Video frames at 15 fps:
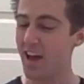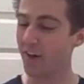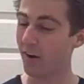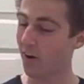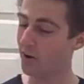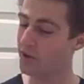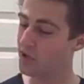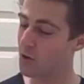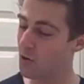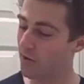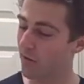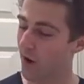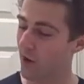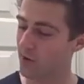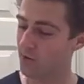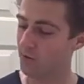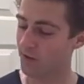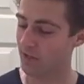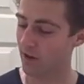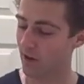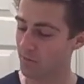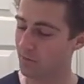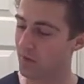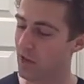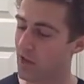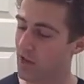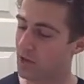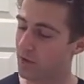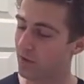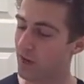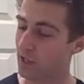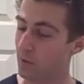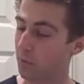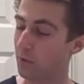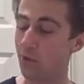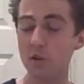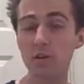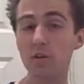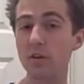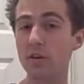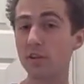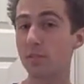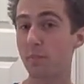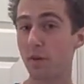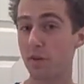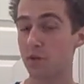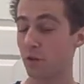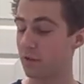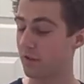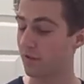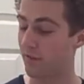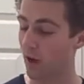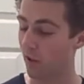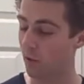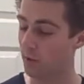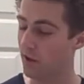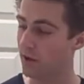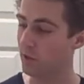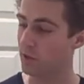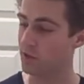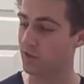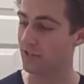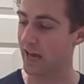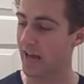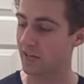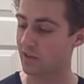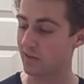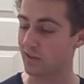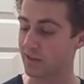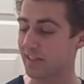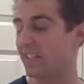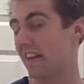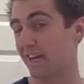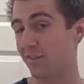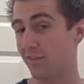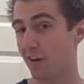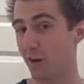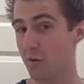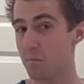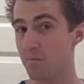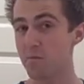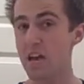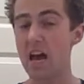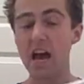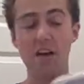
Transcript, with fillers: There are two volumes here. You've got the Personal and Spiritual Development, which is actually the second volume,